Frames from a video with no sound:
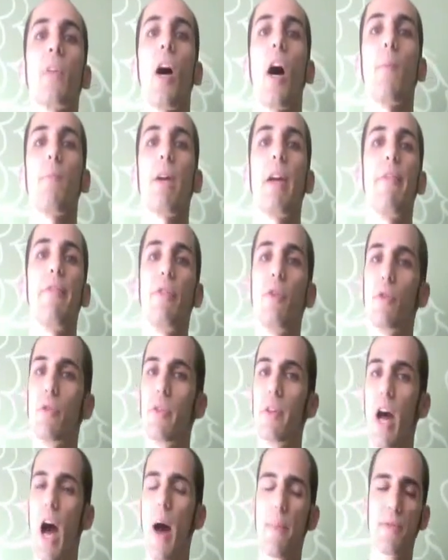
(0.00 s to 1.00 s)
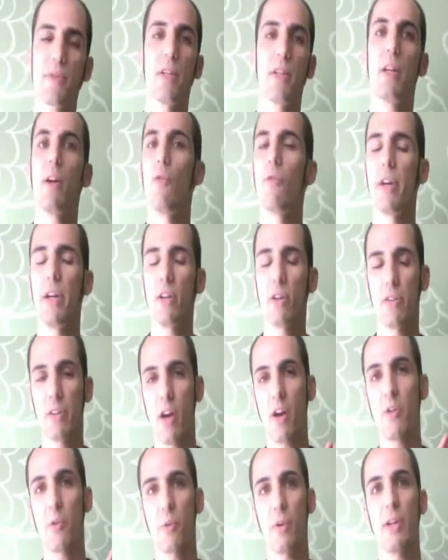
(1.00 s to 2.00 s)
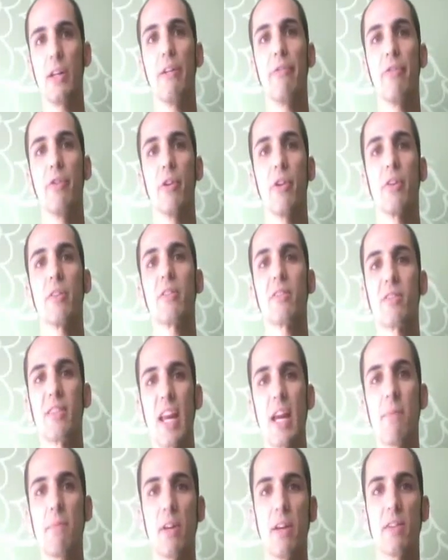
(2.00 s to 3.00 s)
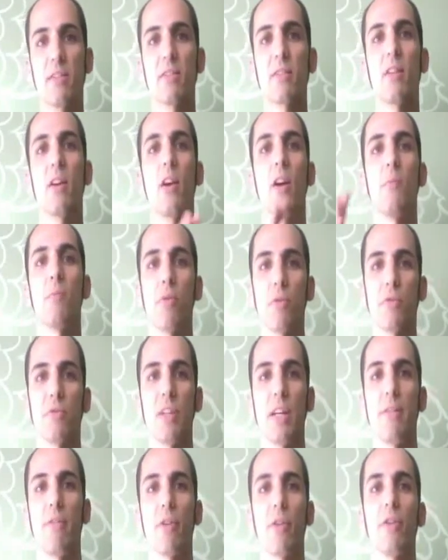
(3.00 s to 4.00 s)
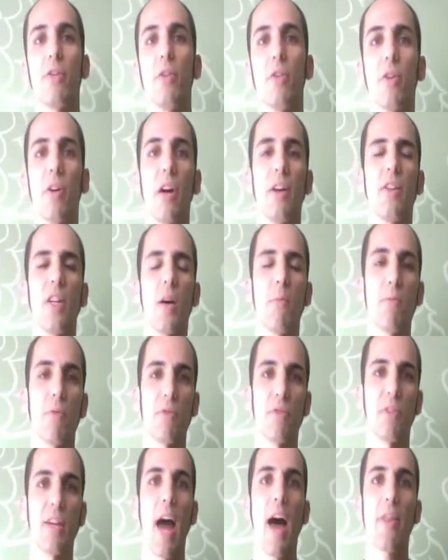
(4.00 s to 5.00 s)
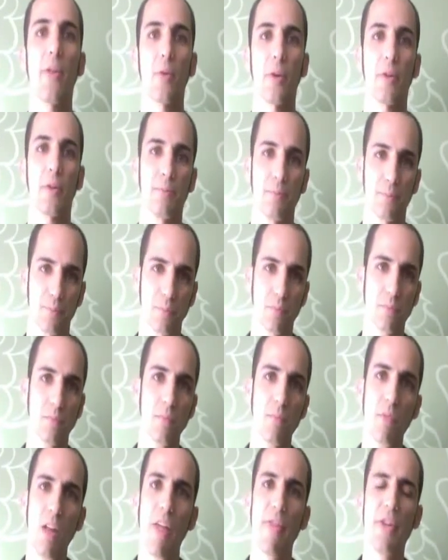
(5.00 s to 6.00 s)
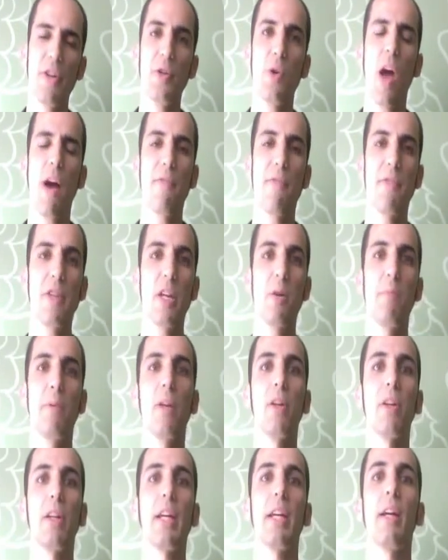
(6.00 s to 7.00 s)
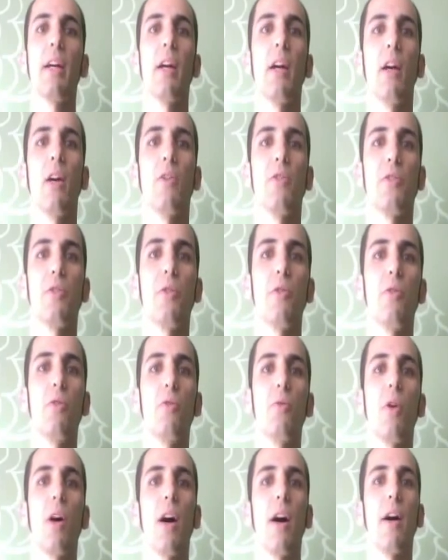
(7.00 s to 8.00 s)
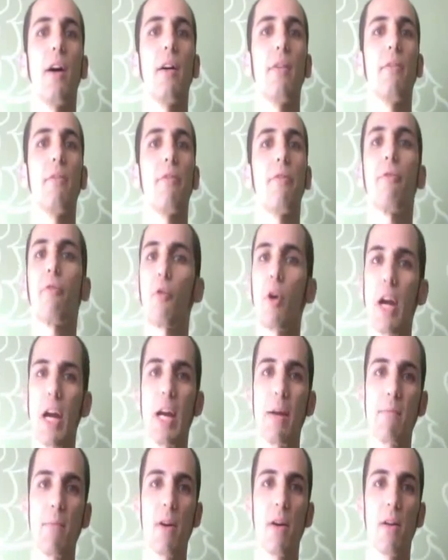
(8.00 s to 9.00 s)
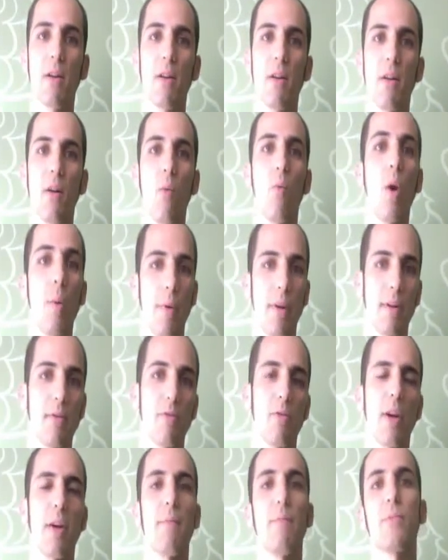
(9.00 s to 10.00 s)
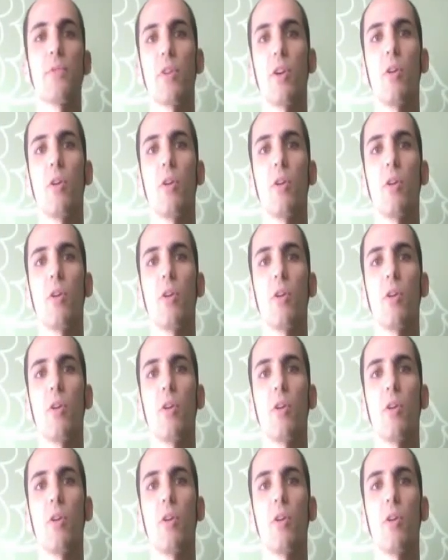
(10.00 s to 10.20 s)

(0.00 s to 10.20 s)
If you're the opposite over here on the other end, if you're a sameness perceiver, you're a numbers gatherer, then you have the ability to frame women, right?